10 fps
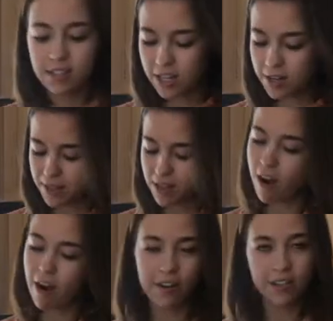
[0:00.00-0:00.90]
is going to be the
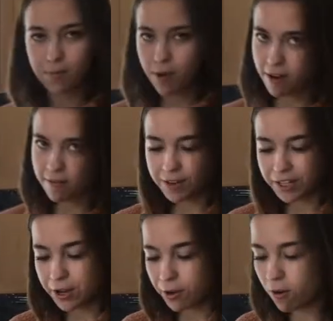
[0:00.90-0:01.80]
hardest part for
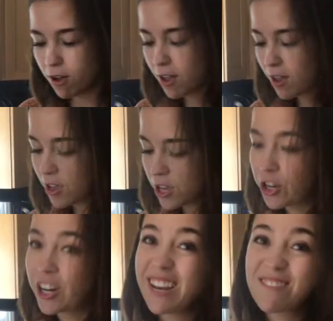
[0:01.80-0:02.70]
you. You're
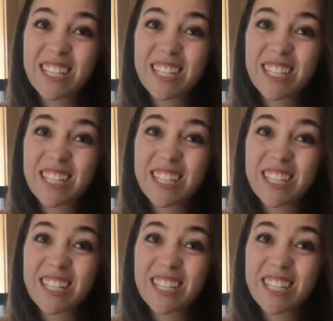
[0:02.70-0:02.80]
going to have to